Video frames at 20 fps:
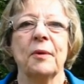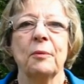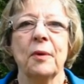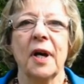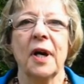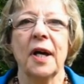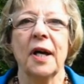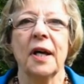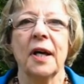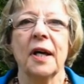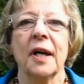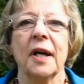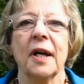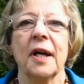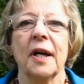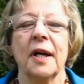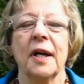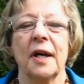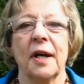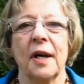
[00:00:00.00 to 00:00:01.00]
aware
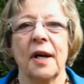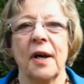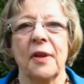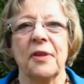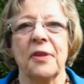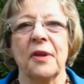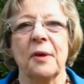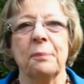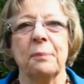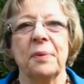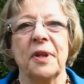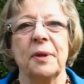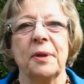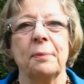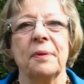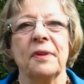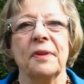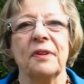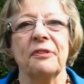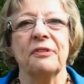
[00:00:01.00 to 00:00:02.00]
that
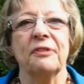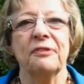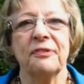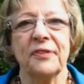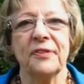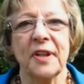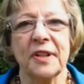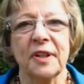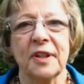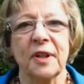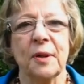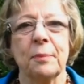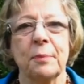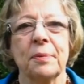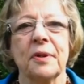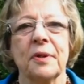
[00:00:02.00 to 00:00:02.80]
people are fed up